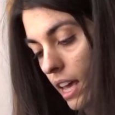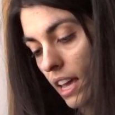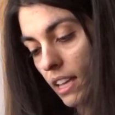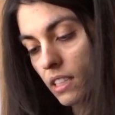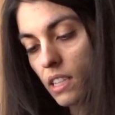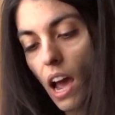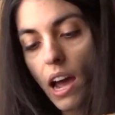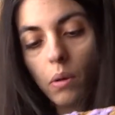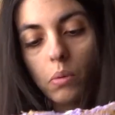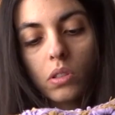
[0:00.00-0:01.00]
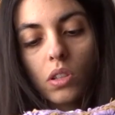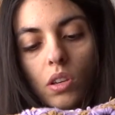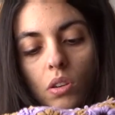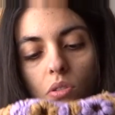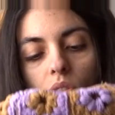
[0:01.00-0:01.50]
and I was
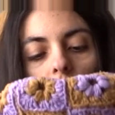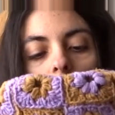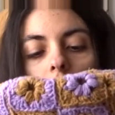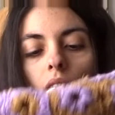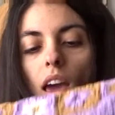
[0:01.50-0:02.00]
using